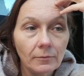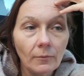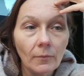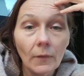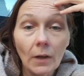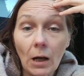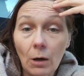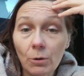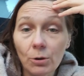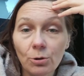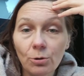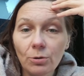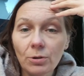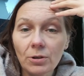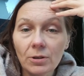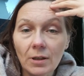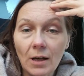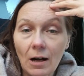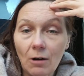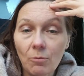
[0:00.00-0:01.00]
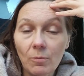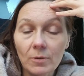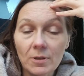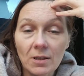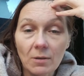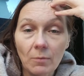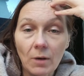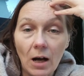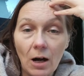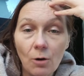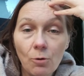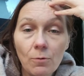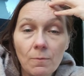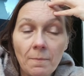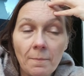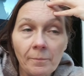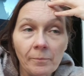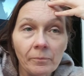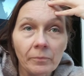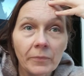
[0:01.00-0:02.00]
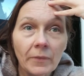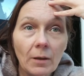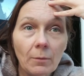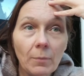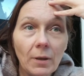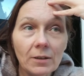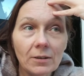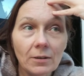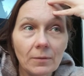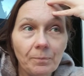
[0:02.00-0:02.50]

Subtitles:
will do it somehow, but